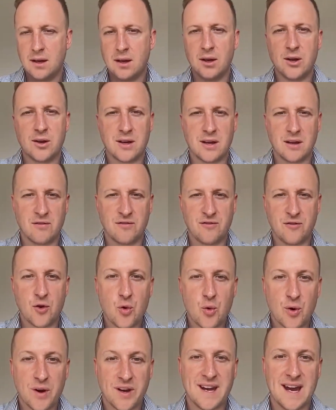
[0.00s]
looking
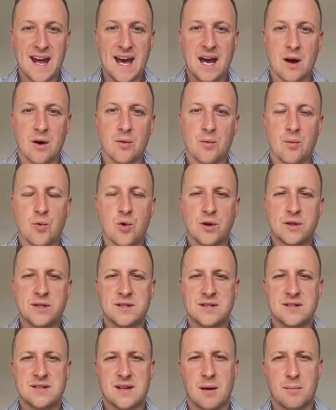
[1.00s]
forward now, what are
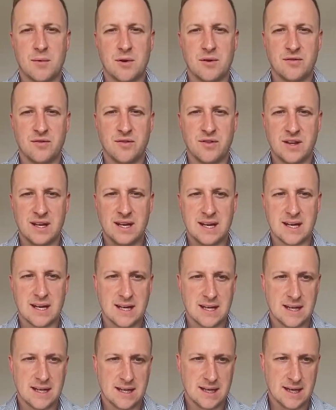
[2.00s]
some of
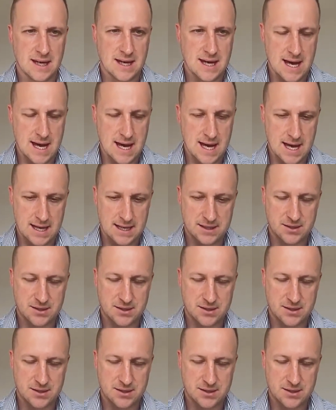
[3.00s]
the uh,